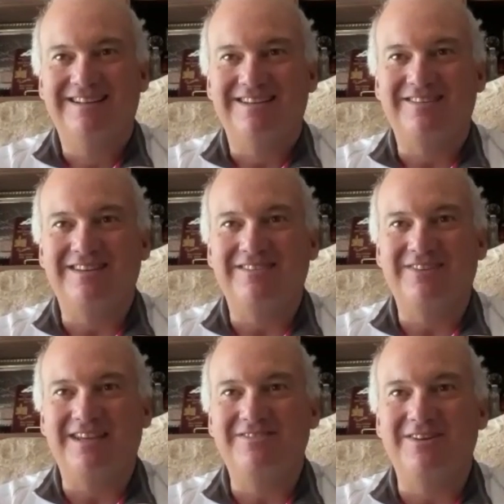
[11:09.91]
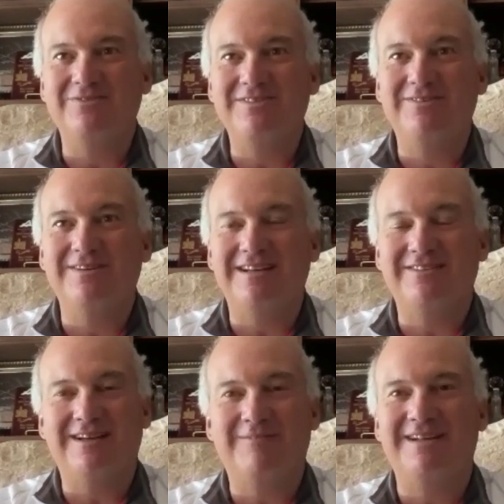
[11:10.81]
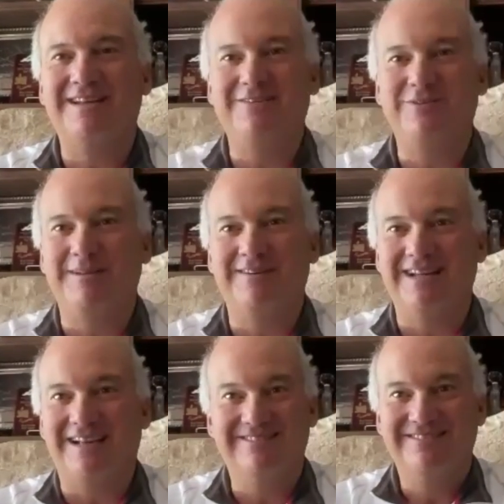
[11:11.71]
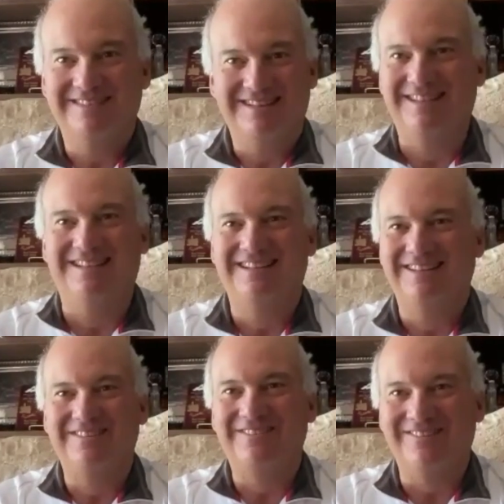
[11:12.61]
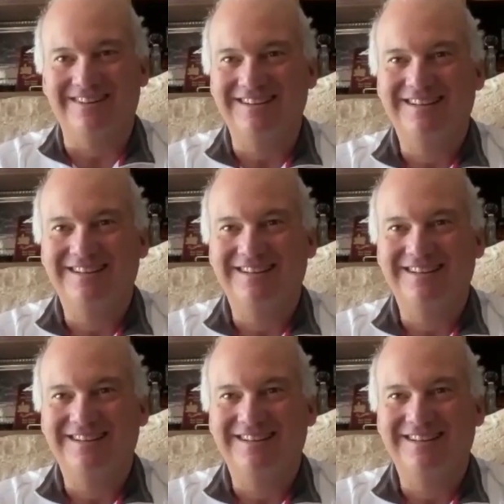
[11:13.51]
See, saying, "Don't do it." And I said, "I'm not taking the spinnaker down." Before.